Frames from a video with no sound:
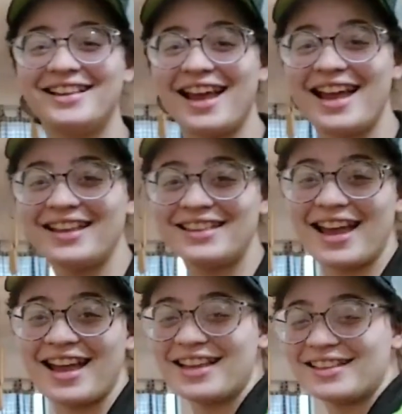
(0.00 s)

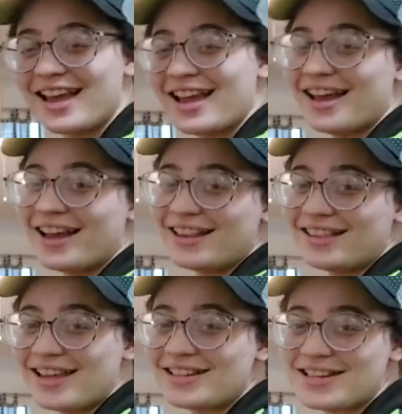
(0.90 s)

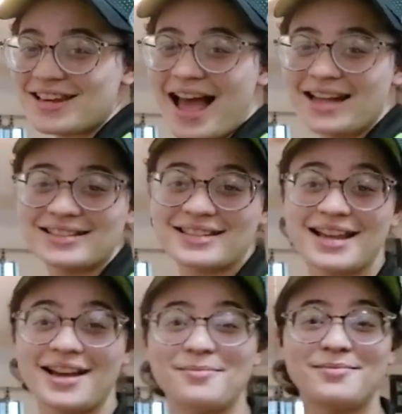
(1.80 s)
Then she asks
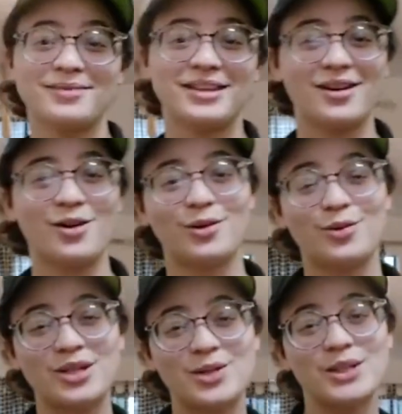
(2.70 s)
him, you
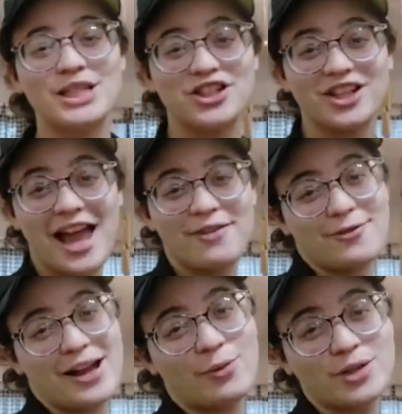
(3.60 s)
know, "What's your life like?